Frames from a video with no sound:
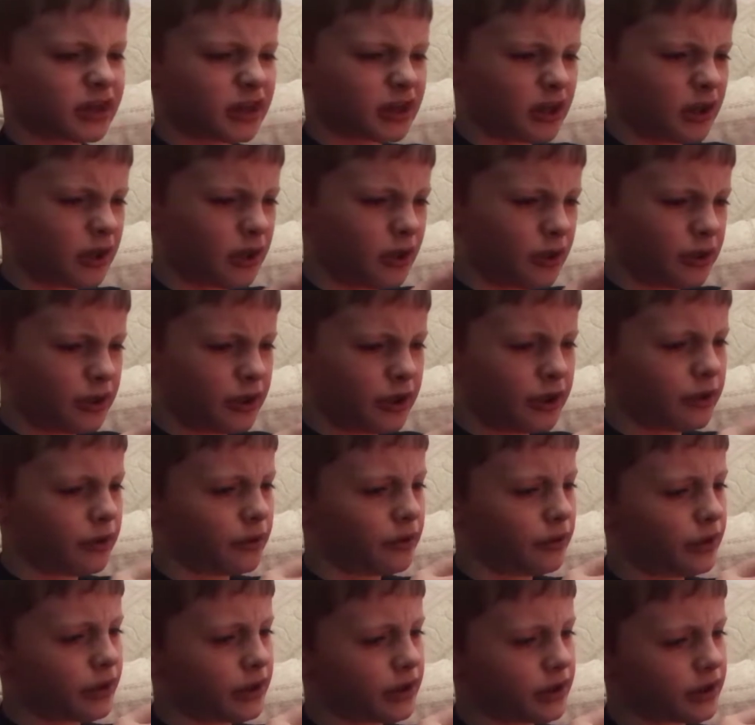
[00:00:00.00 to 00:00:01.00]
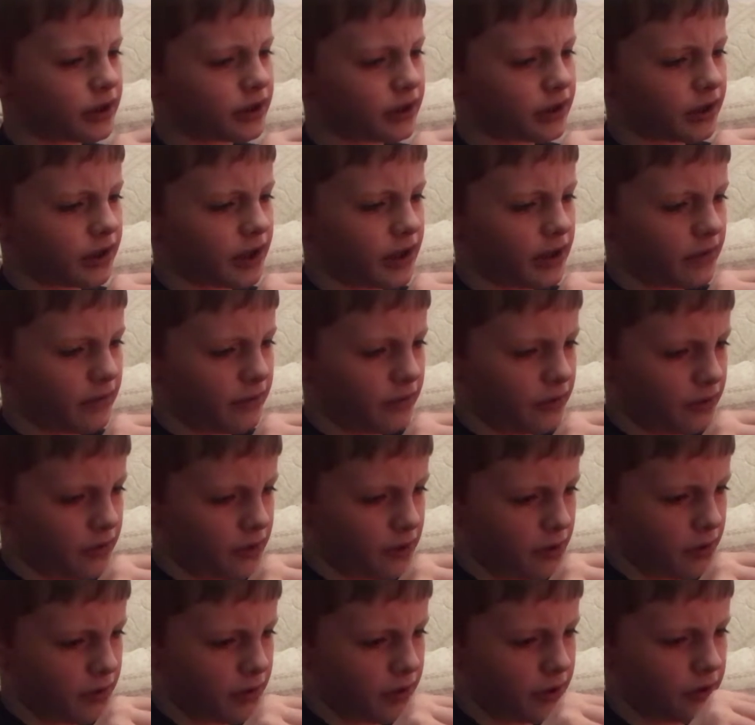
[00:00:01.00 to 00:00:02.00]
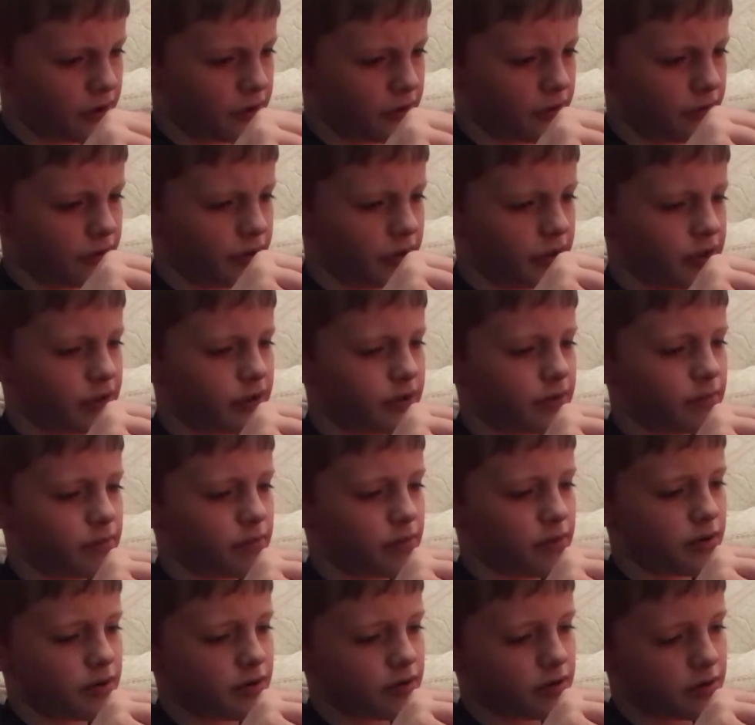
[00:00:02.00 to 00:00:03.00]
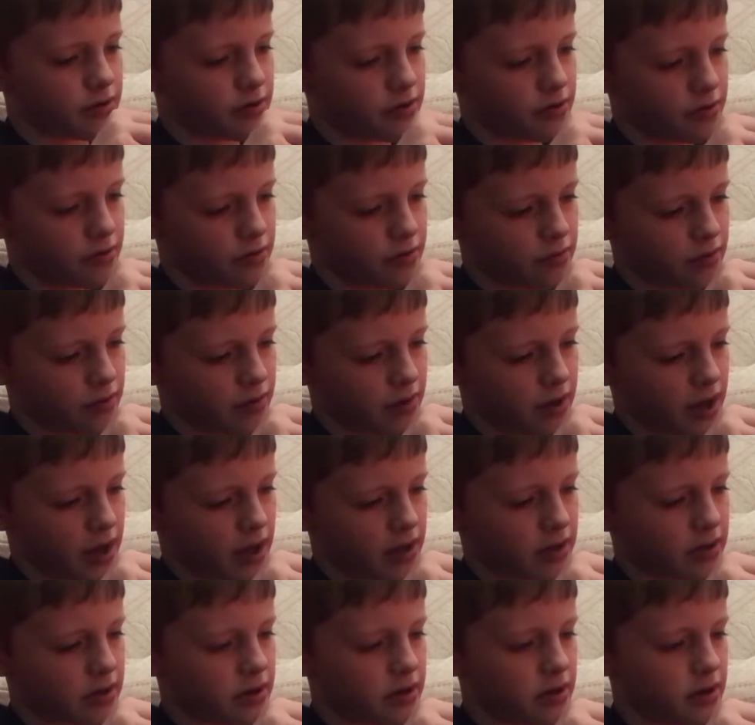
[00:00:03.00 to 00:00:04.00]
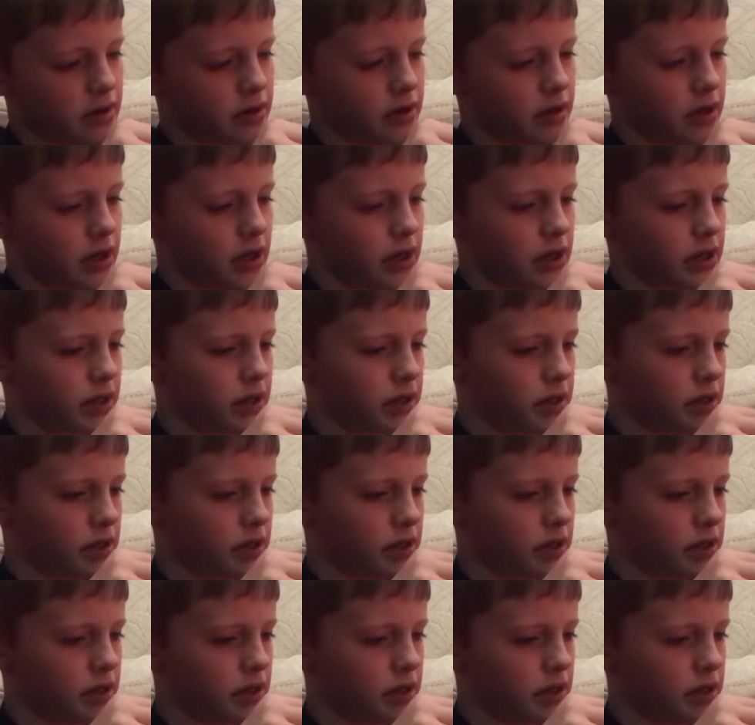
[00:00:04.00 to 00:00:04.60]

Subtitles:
I'm only doing this because I have no other choice but to do that. That is